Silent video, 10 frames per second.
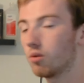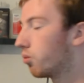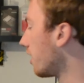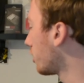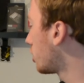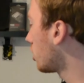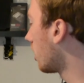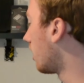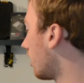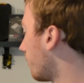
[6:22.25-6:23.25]
which
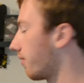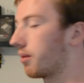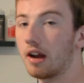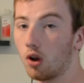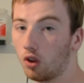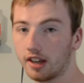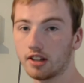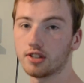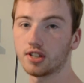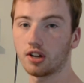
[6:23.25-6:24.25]
my only
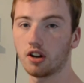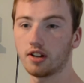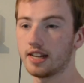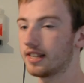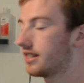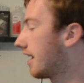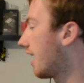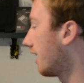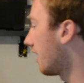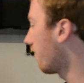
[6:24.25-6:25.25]
concern is that if